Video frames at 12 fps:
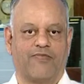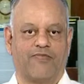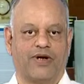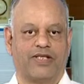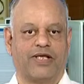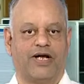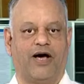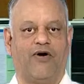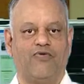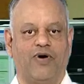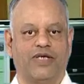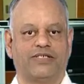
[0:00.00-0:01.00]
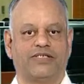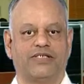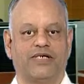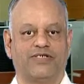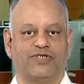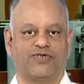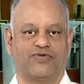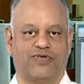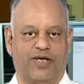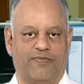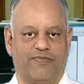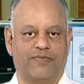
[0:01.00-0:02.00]
But then how do I search through
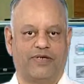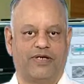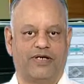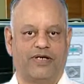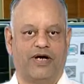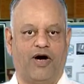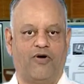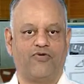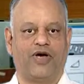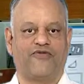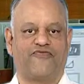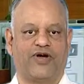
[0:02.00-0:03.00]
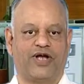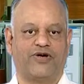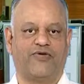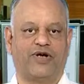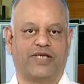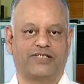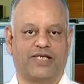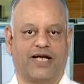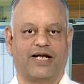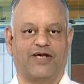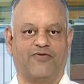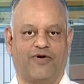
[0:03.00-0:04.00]
them? How do I find out
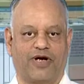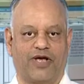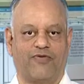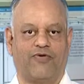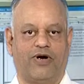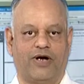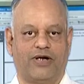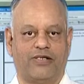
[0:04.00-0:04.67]
exactly what I want?